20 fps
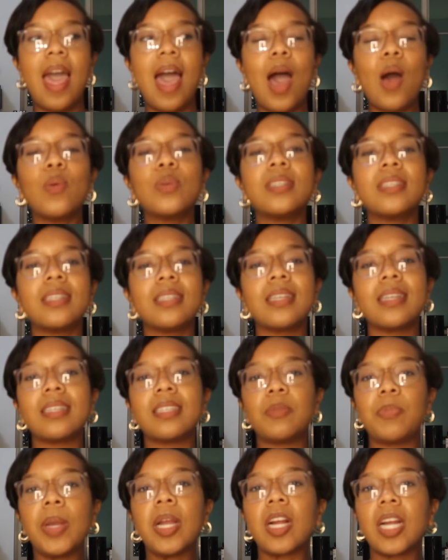How is this
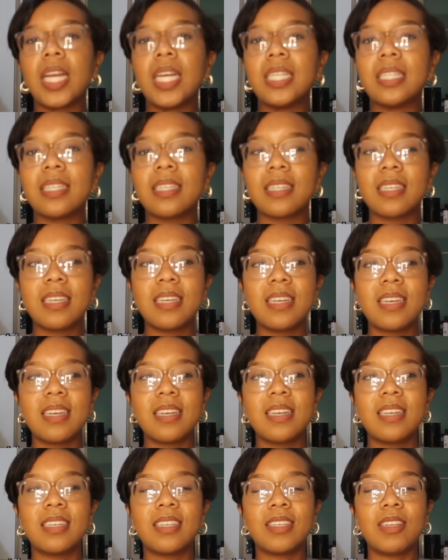experience
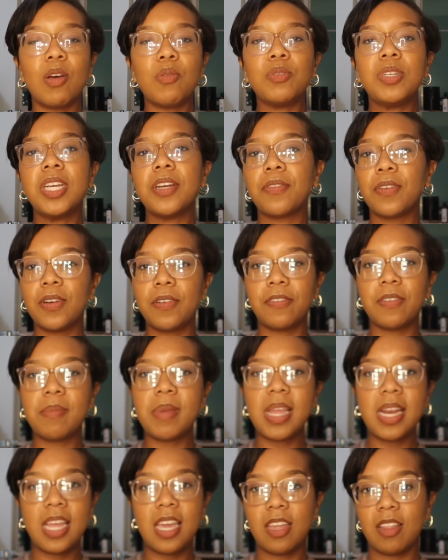so different from
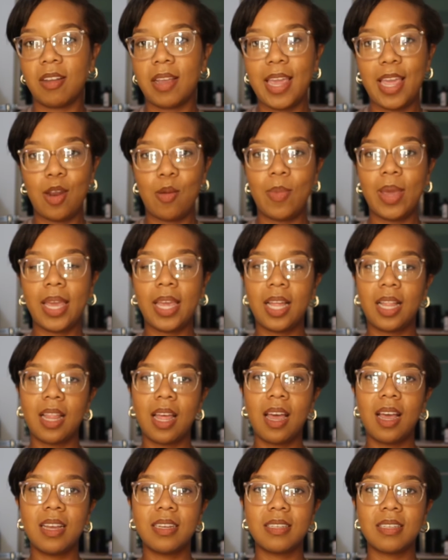any other candle making
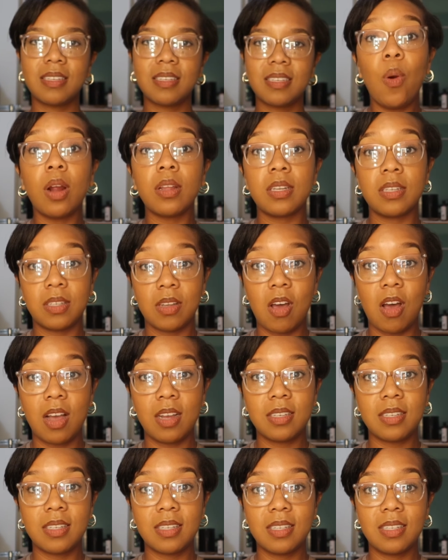class? You are the
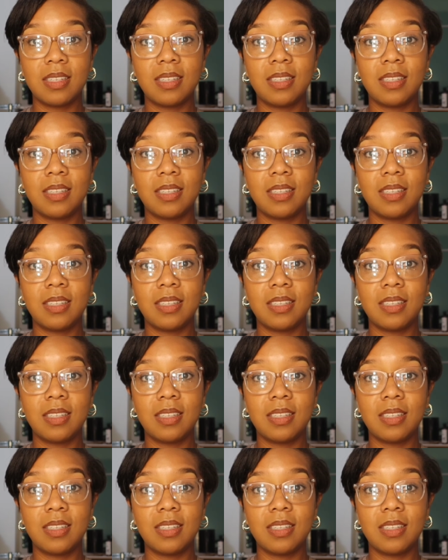sauce.